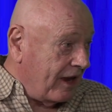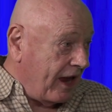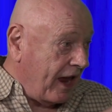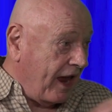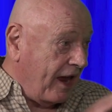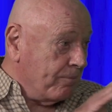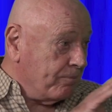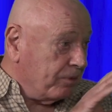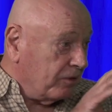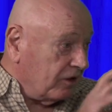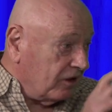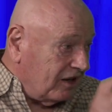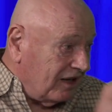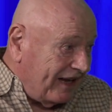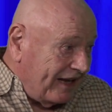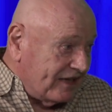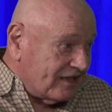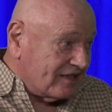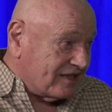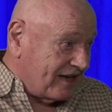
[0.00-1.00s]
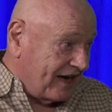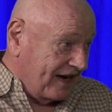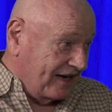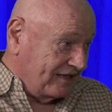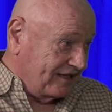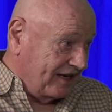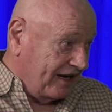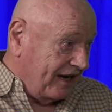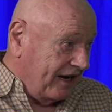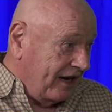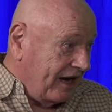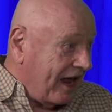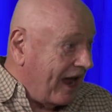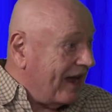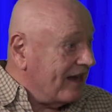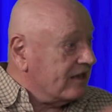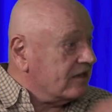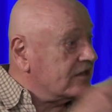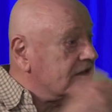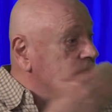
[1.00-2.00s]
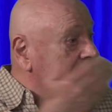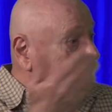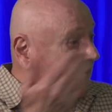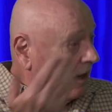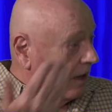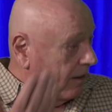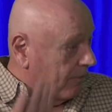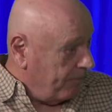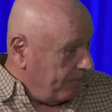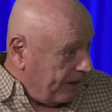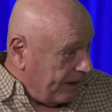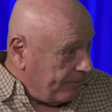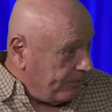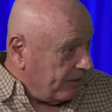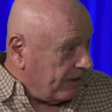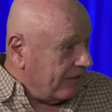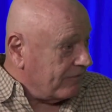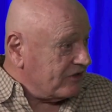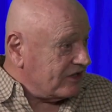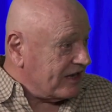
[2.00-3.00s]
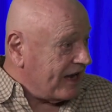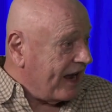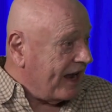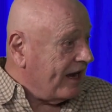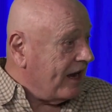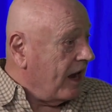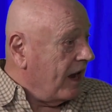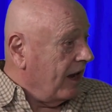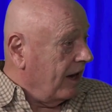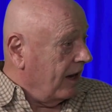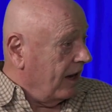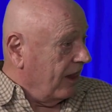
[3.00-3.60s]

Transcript: and politicizing it, as people have said,